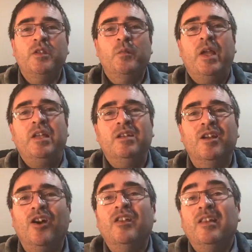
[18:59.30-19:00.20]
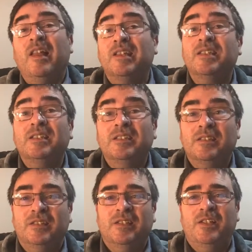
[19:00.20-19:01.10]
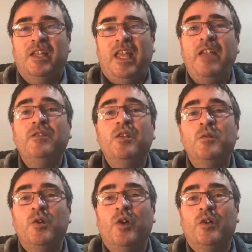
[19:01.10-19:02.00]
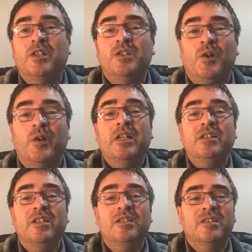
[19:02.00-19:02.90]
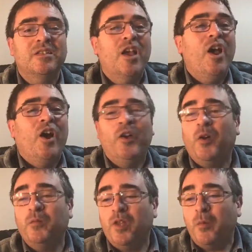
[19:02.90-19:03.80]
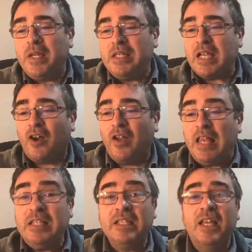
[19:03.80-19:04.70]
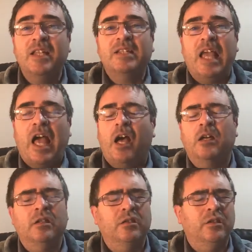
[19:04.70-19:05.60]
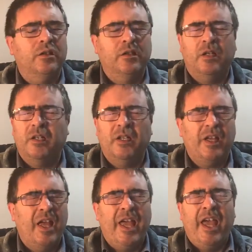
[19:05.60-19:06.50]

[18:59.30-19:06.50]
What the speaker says: How often do we not listen, even though is talking to us? How often do we dig our heels in and say, oh, God,